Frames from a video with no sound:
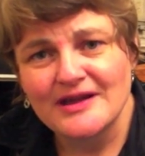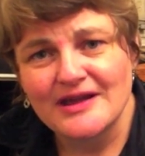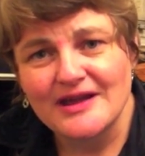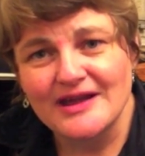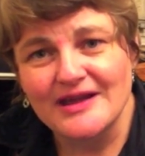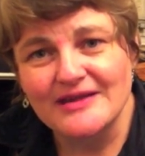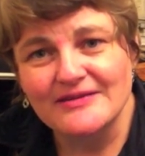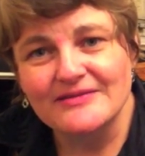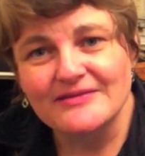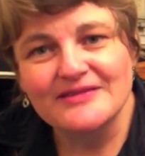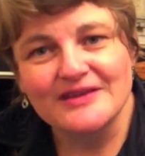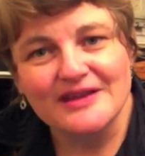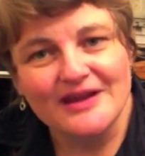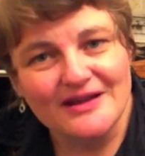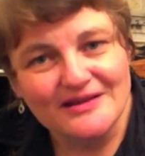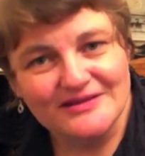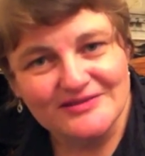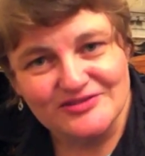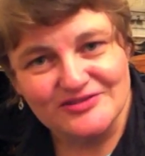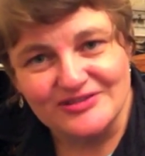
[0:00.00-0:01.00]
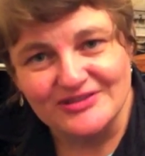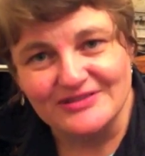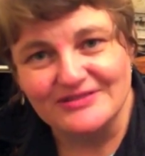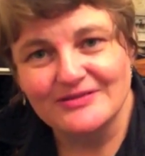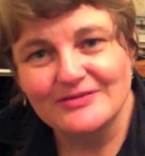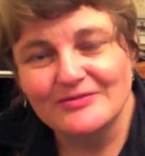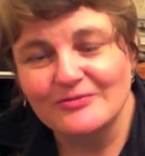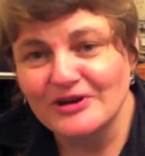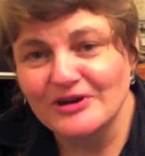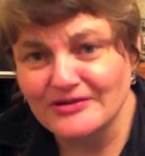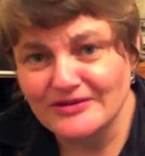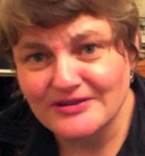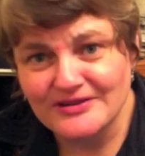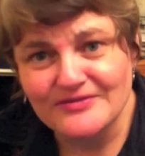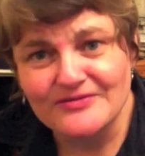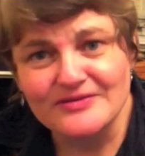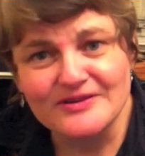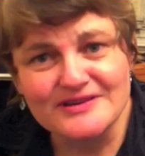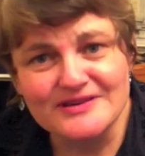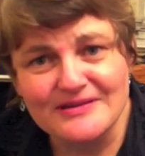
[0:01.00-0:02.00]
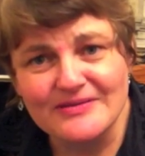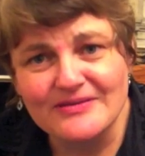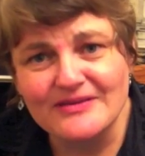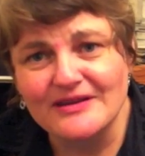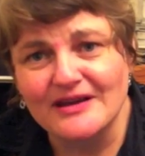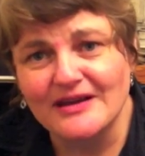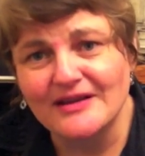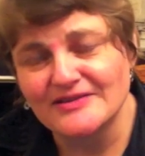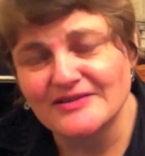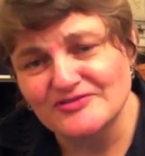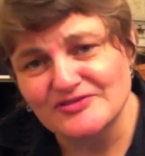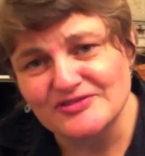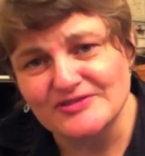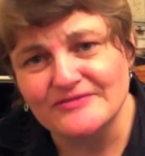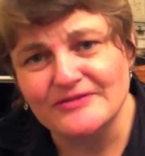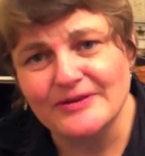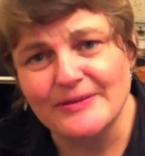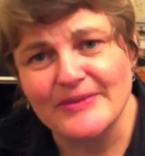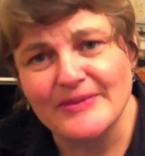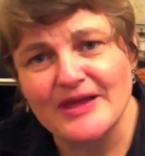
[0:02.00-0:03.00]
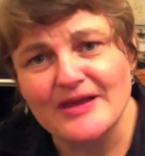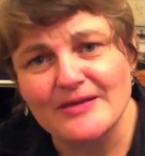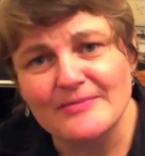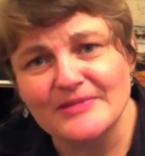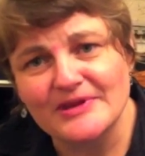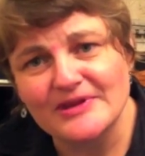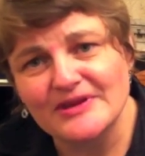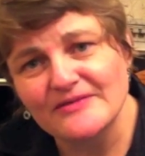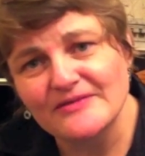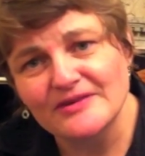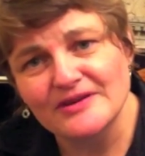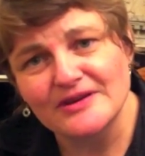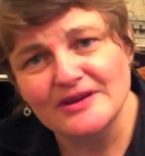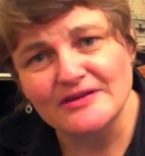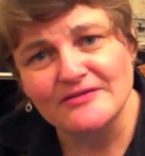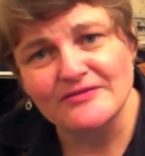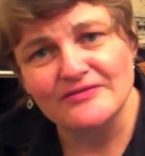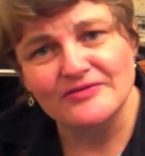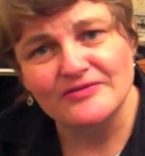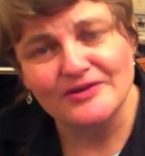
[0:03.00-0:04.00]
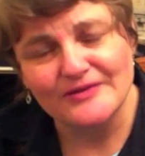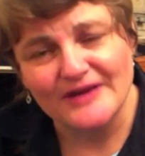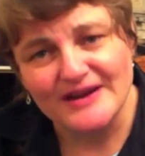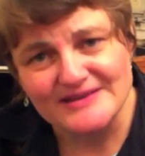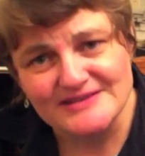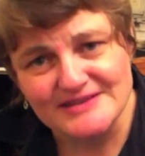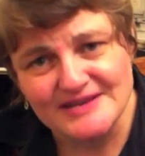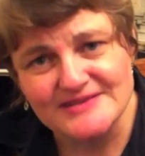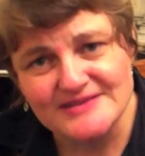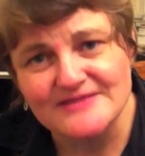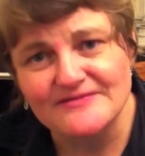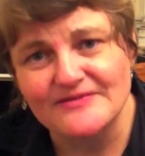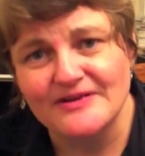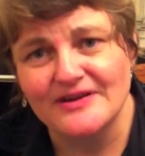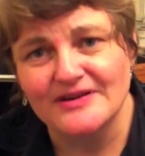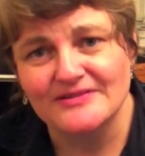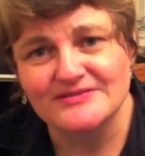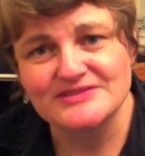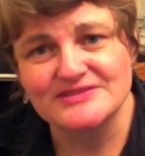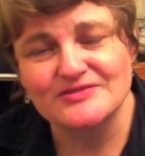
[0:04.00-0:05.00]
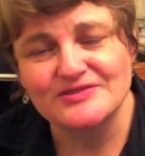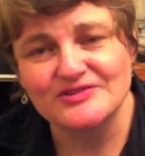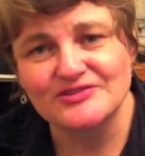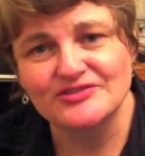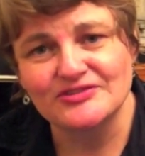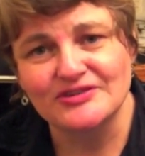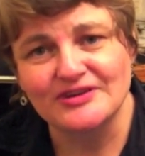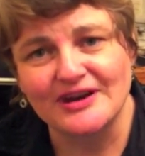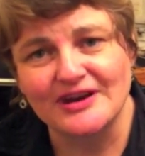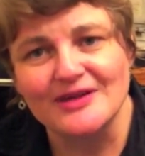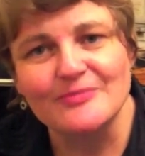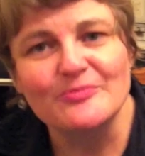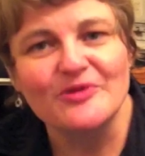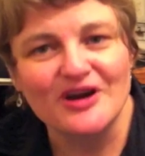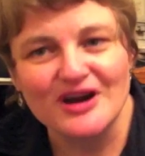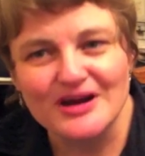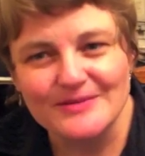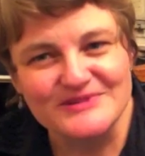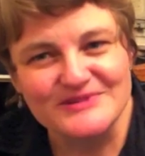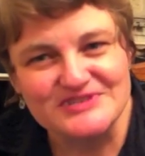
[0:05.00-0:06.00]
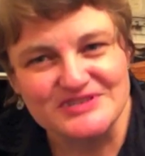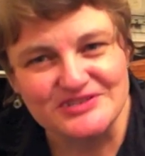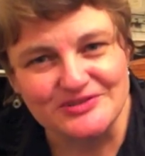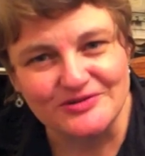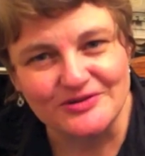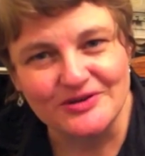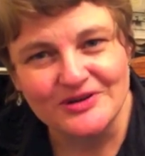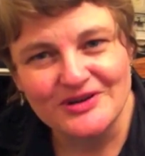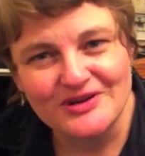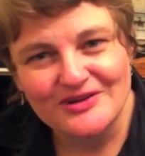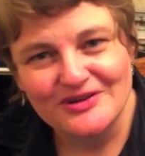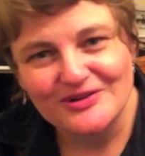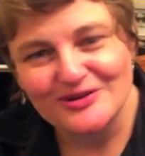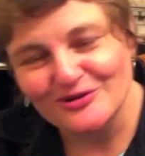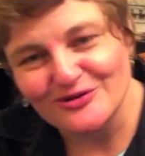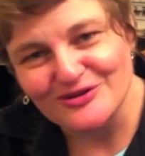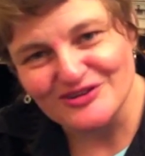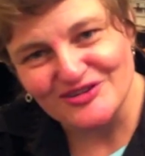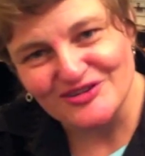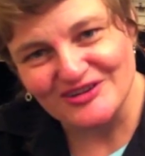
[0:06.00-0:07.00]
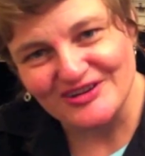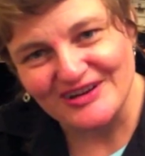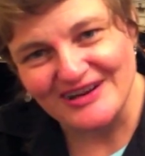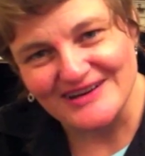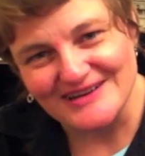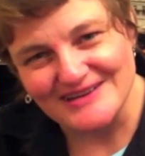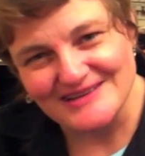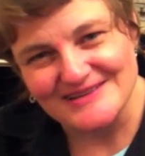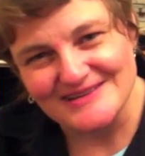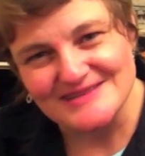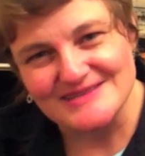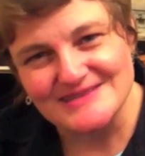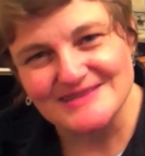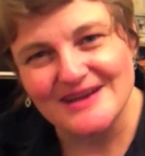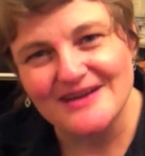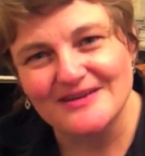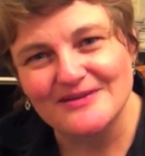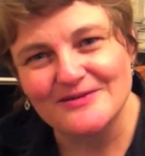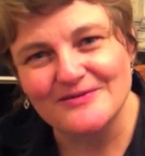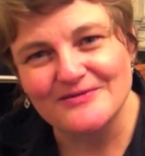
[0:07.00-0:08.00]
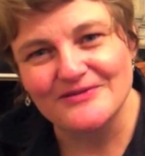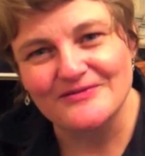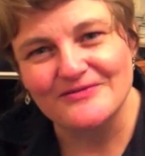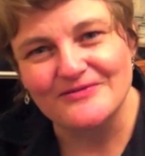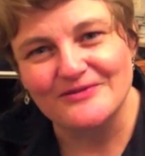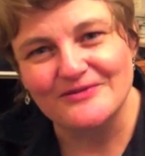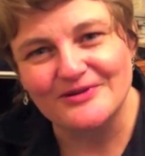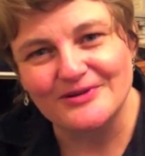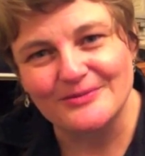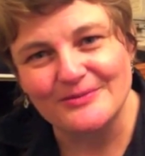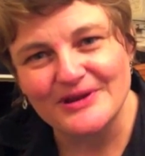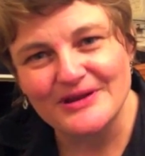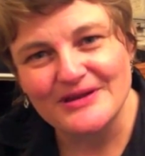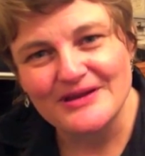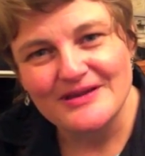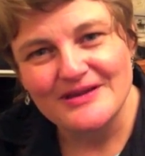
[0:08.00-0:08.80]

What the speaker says: And theology, we are different in theology from them. Even if you identify as Christian, I promise you, your Christianity is not of the form